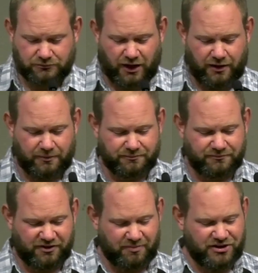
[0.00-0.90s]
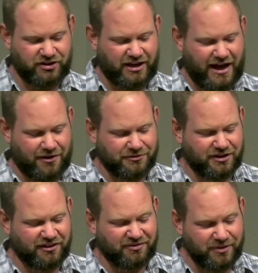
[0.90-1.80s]
um, especially now, to
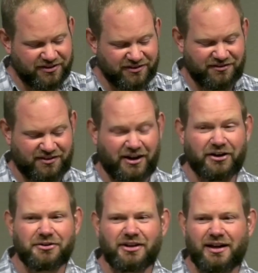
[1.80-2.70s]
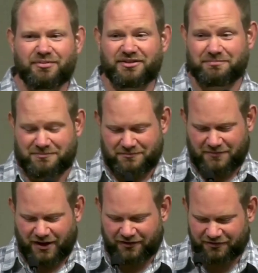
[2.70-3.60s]
dismiss stereotypes
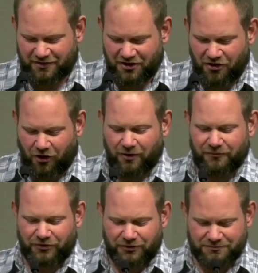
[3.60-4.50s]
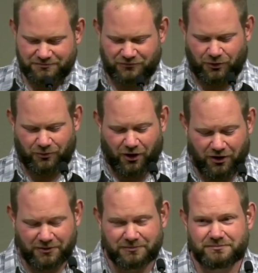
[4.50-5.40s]
as harmful or
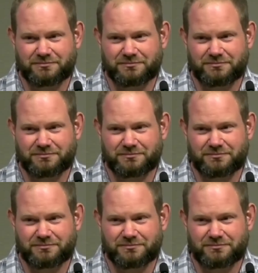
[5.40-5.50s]
wrong.